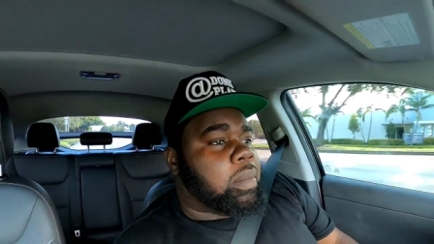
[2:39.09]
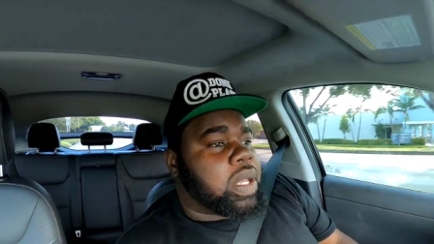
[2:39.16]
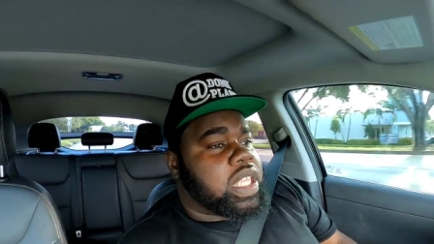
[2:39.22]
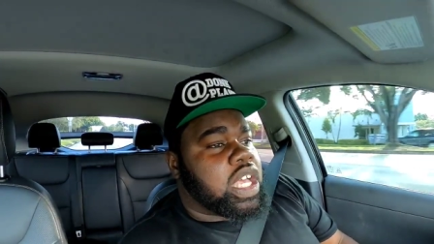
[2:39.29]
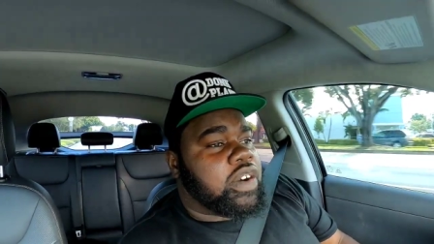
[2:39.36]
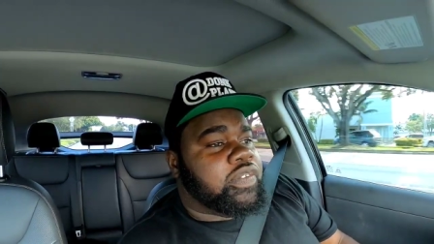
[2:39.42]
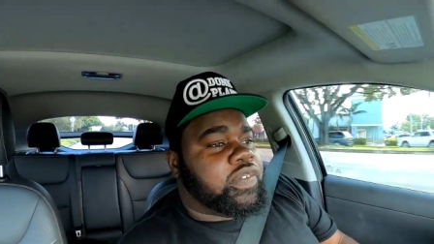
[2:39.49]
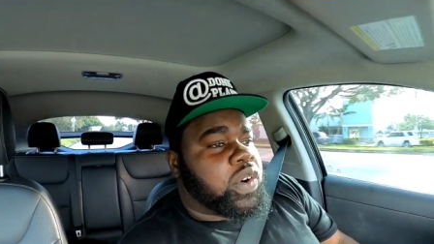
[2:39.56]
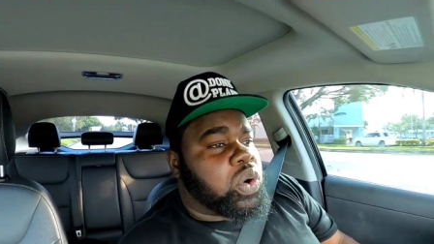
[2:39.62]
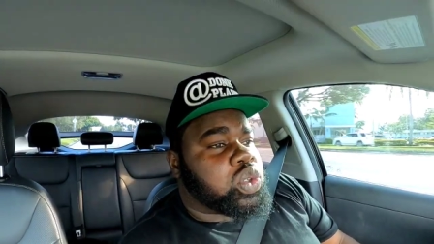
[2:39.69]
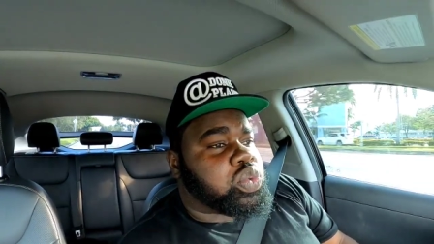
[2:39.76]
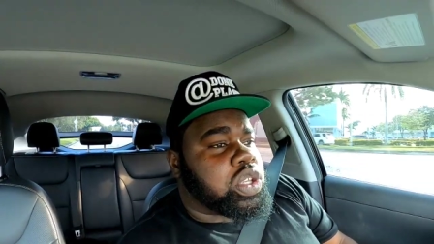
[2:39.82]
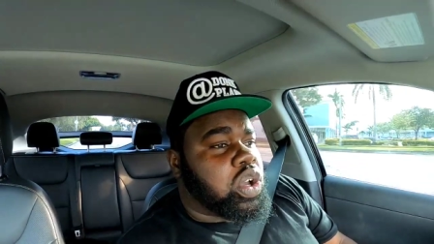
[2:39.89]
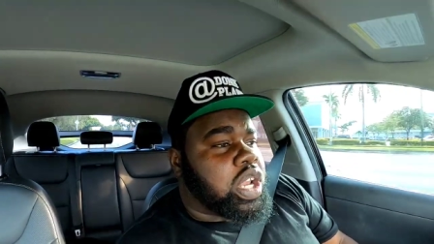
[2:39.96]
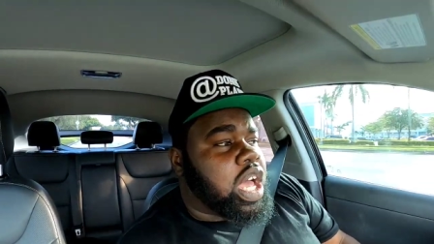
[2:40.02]
But yeah,
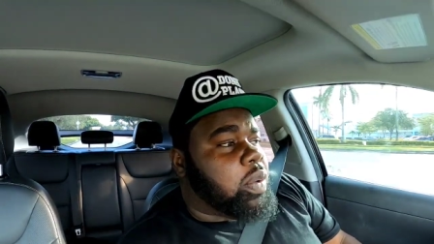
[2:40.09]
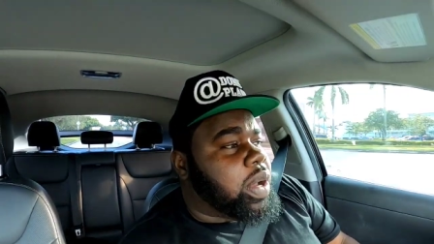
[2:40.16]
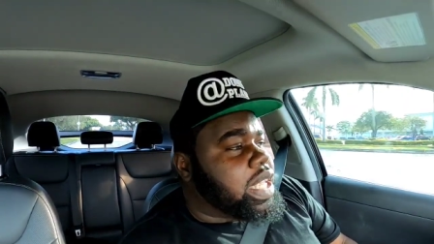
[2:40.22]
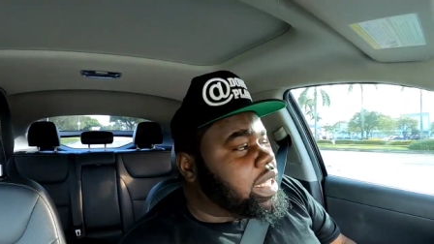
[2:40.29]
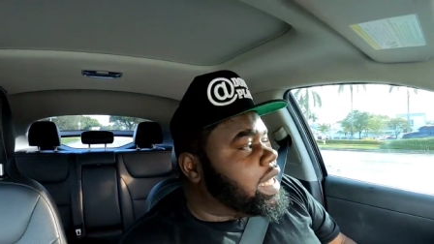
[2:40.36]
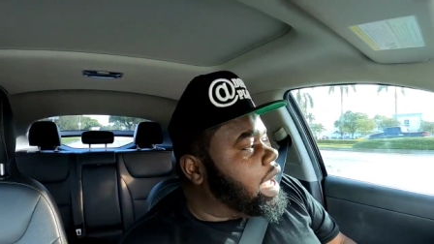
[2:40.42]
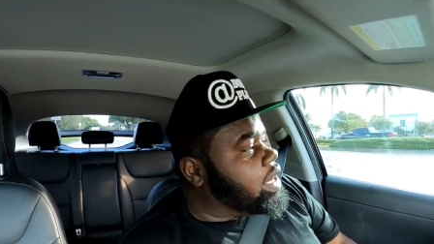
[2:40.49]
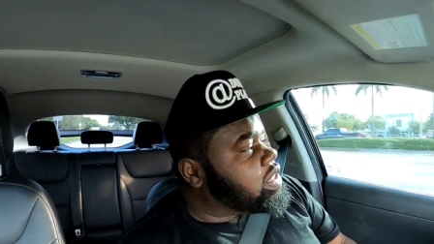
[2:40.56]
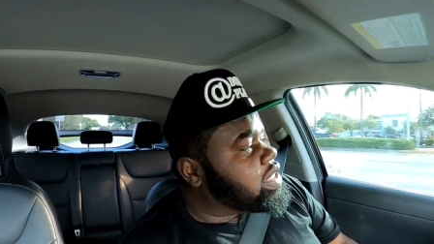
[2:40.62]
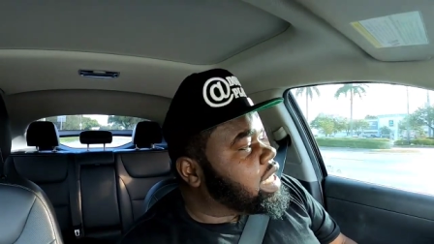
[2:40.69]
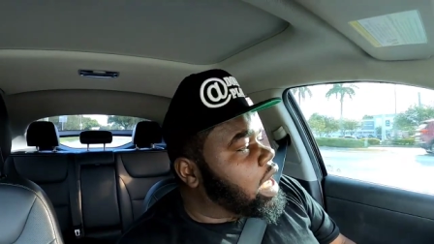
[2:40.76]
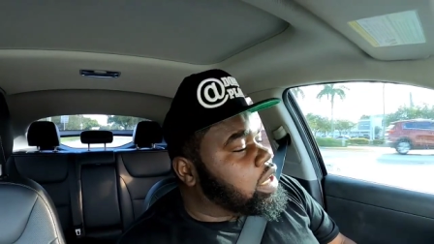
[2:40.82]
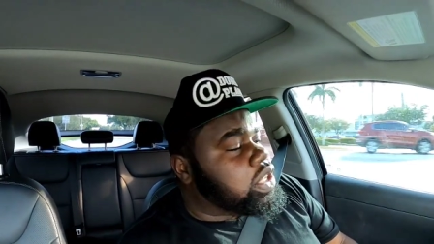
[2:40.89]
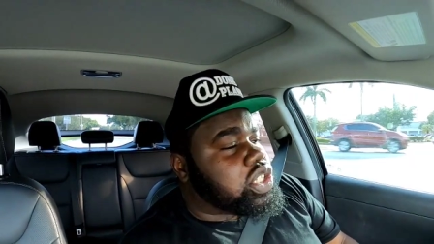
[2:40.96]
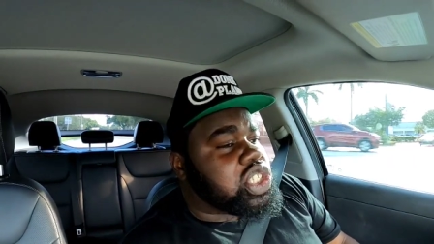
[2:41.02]
folks, we on our way down
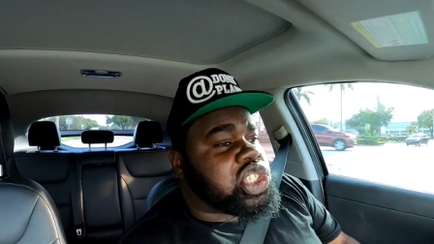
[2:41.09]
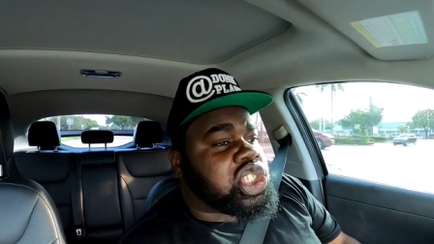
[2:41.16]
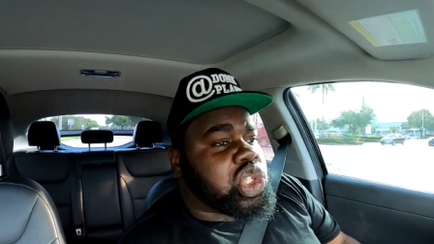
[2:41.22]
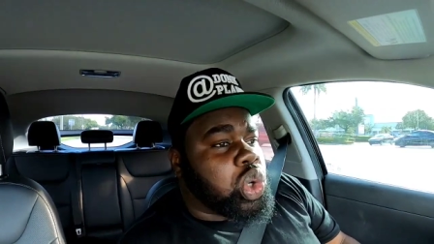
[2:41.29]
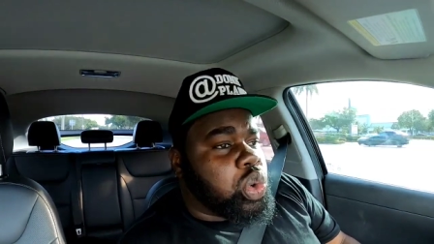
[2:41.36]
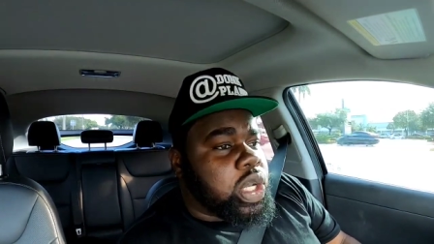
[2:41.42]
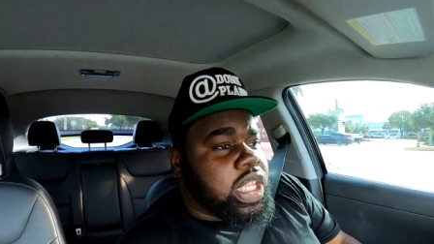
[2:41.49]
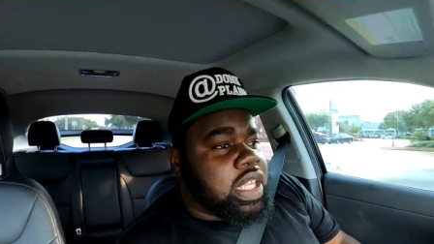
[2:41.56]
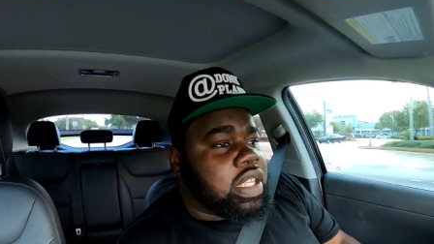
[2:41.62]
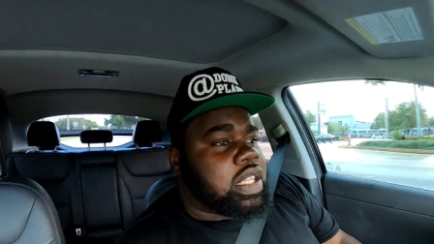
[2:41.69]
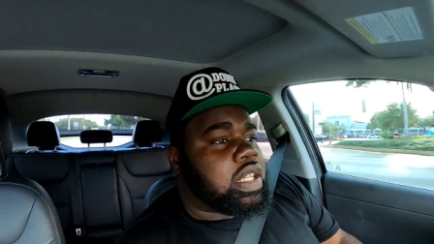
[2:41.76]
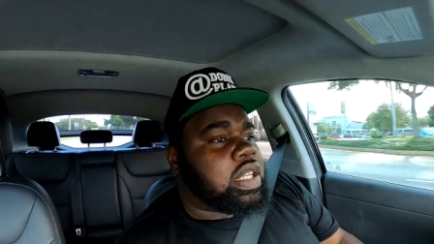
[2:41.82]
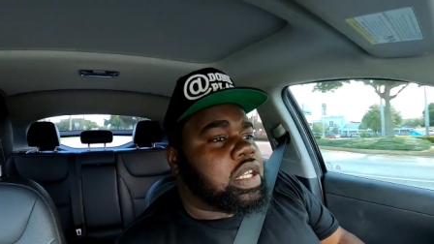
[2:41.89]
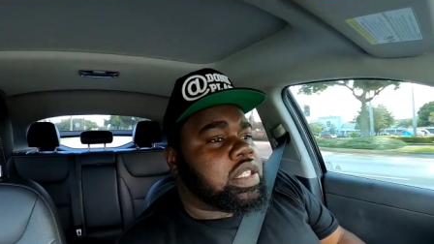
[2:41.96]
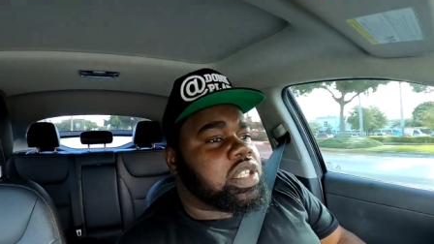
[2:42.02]
south to Sudi
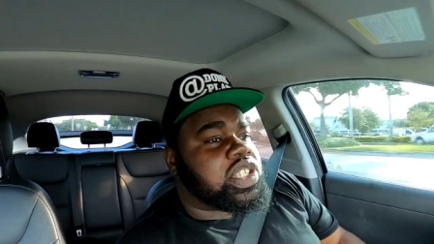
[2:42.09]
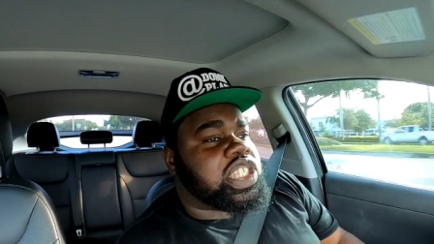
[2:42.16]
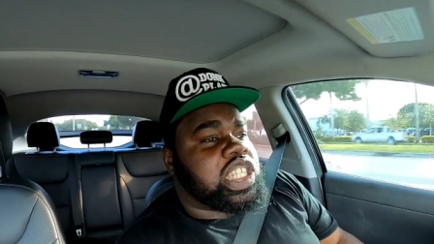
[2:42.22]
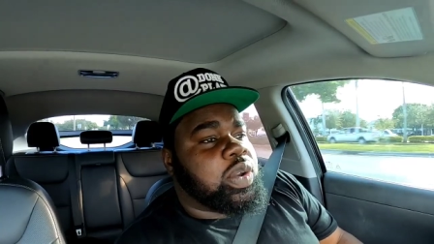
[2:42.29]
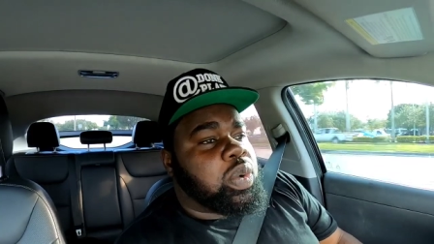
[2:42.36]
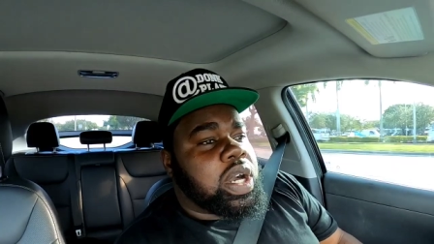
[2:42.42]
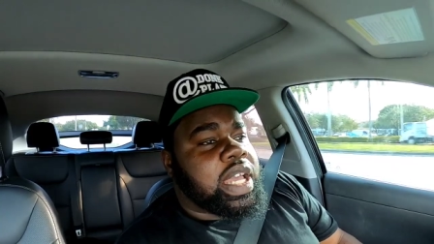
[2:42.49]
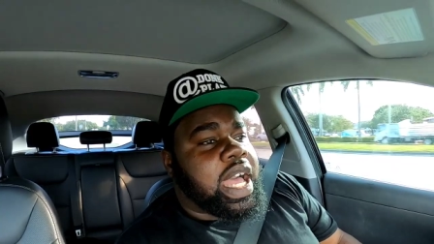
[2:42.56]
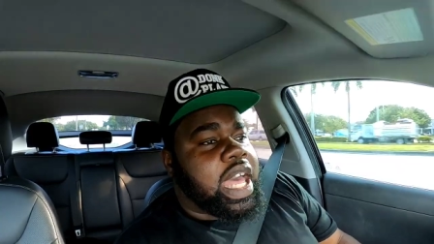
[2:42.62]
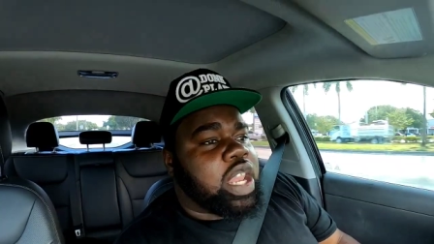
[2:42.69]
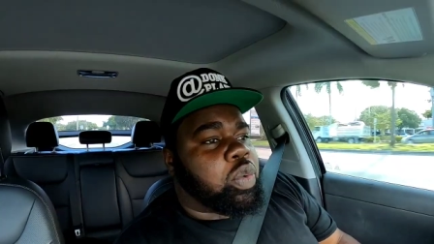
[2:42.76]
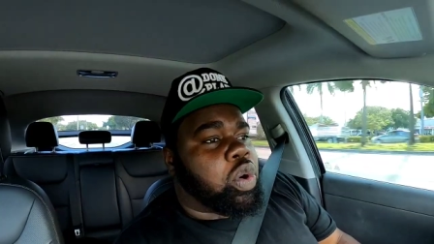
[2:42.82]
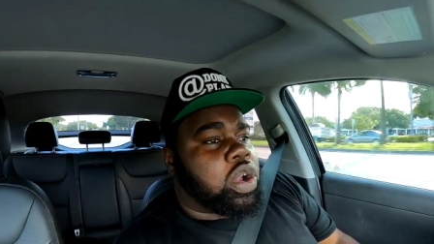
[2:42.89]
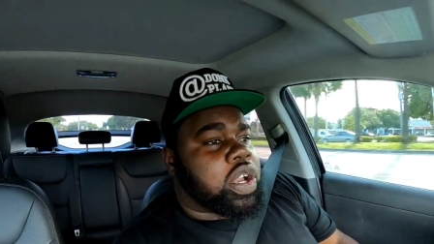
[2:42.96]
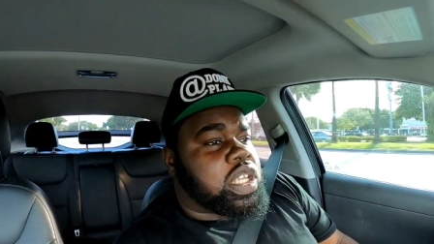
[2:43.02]
to see what
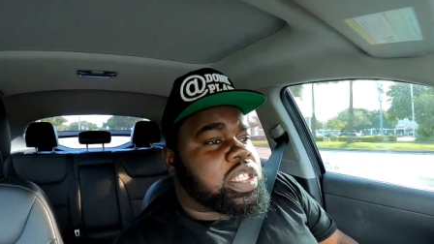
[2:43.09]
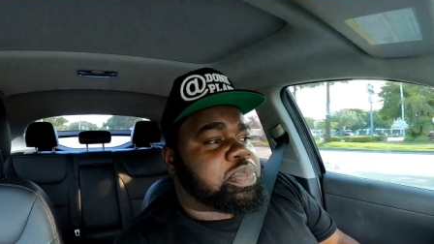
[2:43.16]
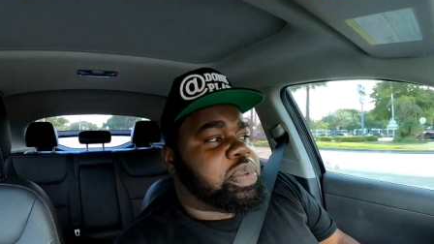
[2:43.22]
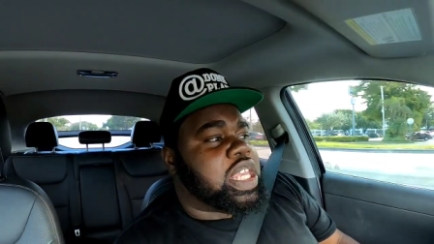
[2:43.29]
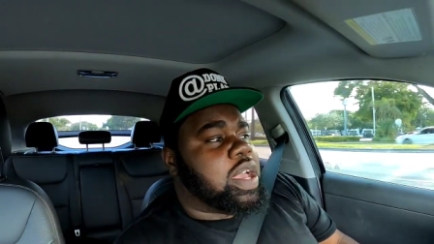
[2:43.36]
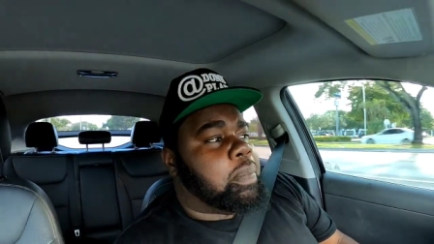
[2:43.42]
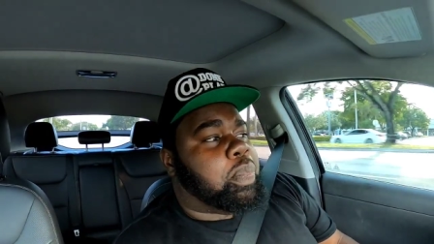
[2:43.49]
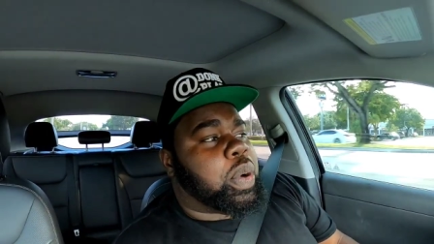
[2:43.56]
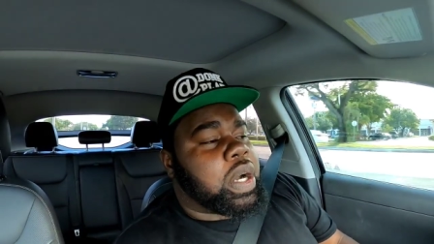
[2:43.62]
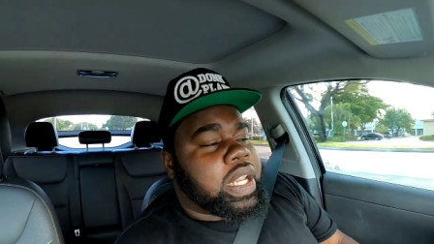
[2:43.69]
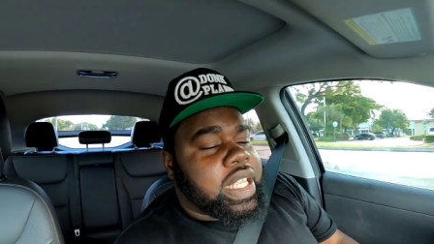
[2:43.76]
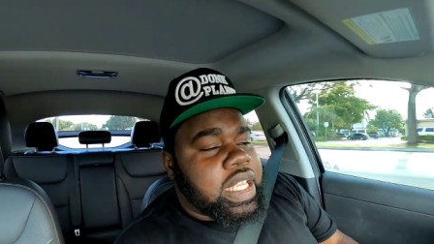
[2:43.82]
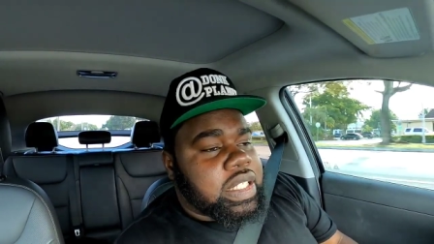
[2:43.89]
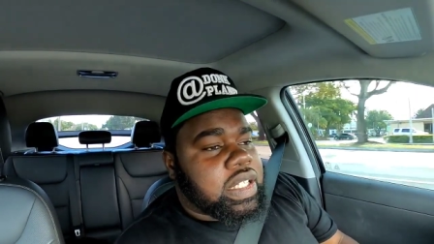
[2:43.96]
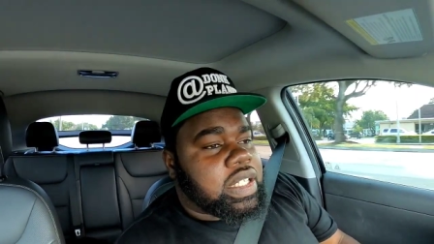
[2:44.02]
kind of work is being
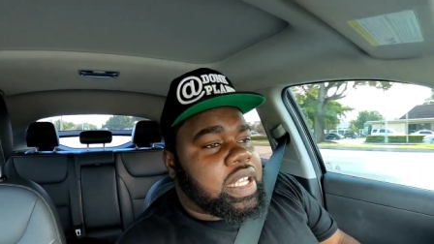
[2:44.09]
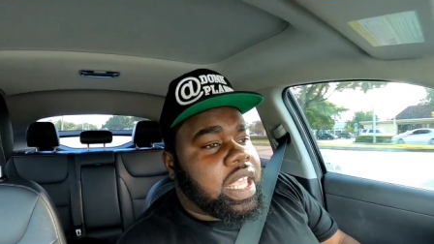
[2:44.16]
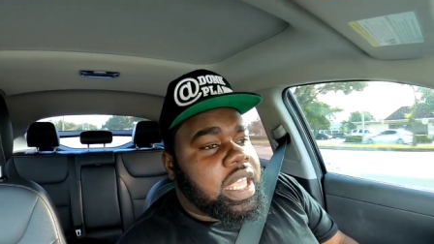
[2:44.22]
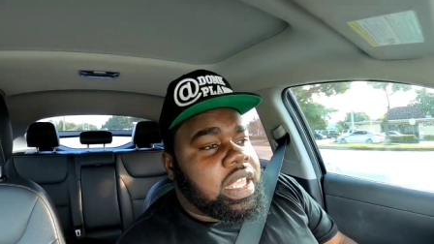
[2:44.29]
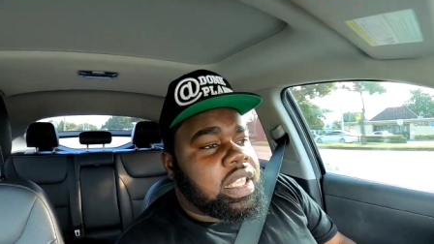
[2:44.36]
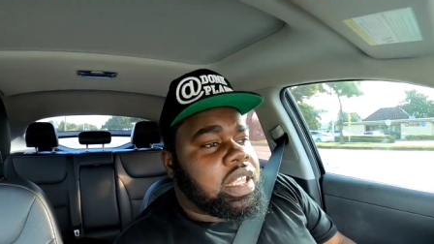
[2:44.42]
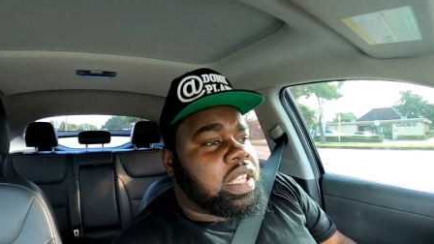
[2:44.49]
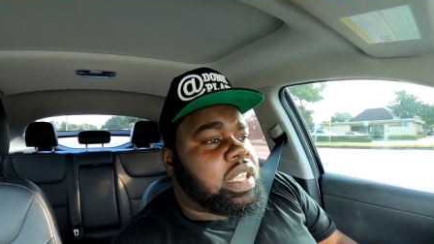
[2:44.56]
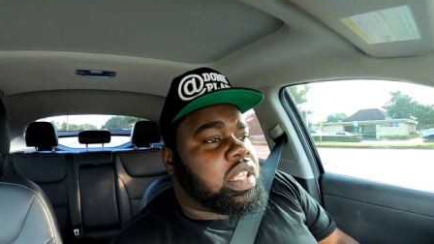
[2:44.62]
put in today.